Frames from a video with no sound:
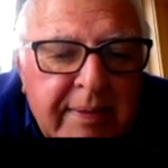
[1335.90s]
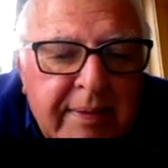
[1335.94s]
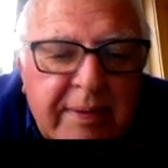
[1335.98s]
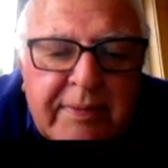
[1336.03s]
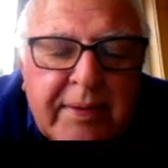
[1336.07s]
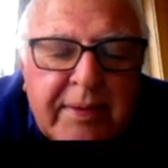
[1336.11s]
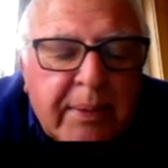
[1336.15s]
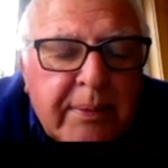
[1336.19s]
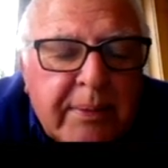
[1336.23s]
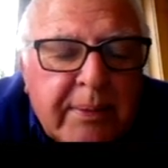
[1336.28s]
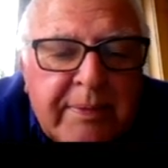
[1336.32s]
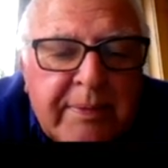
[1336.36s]

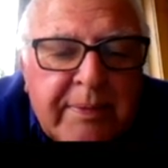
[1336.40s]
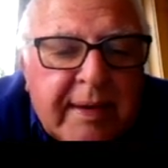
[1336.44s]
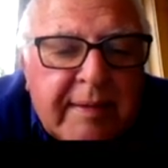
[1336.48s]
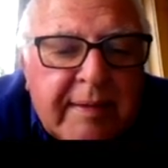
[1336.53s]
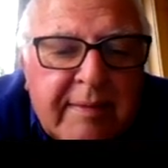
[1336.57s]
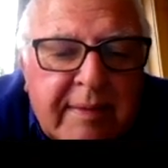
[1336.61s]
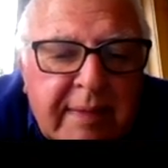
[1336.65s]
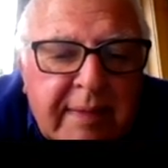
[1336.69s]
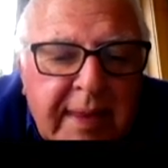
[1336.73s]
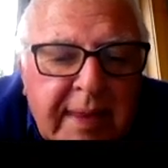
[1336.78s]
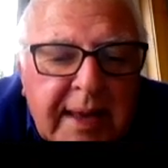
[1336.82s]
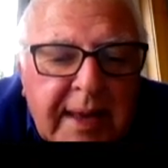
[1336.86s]
There's no
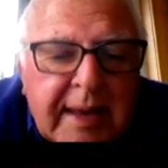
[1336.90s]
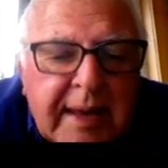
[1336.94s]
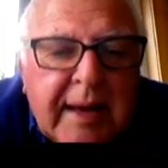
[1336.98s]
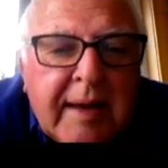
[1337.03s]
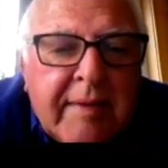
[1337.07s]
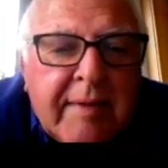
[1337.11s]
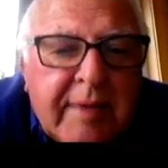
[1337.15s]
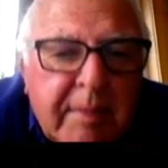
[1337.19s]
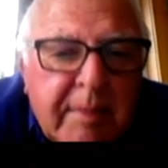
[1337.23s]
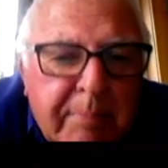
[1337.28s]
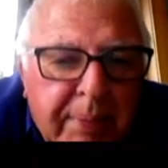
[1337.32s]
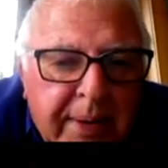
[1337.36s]
such thing
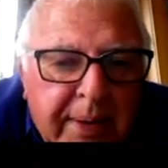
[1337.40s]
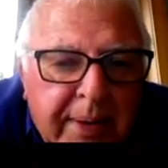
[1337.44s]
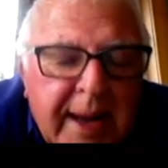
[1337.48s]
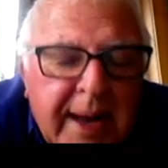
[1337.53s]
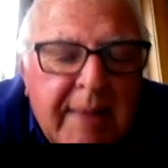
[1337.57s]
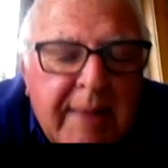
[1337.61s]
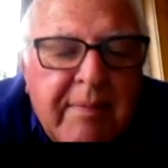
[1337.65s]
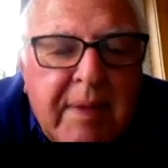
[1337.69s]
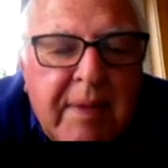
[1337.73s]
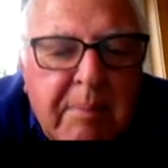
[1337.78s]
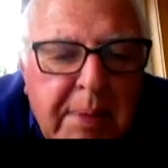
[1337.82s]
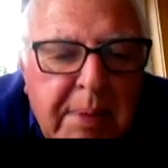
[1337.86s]
as a
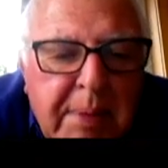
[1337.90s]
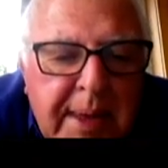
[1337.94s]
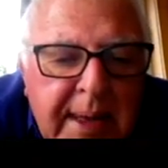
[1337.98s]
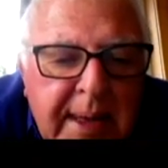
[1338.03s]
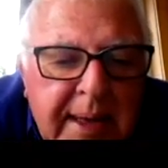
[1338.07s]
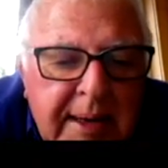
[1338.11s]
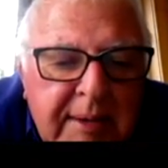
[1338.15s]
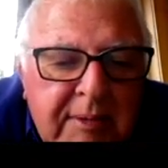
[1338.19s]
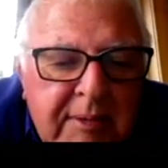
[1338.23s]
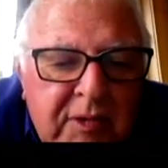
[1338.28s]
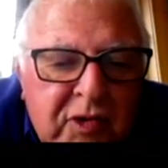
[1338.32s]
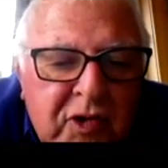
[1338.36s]
private
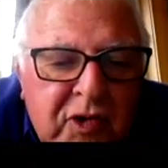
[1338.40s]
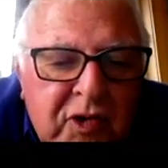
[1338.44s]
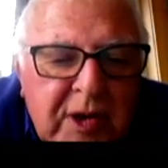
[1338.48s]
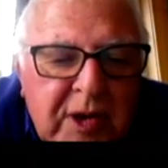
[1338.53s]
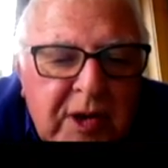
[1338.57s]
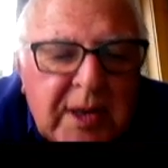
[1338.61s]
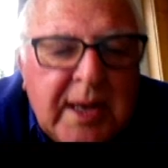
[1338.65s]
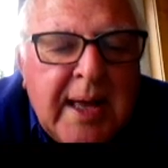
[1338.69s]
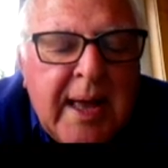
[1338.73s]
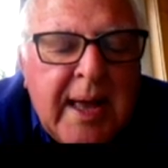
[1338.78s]
beach.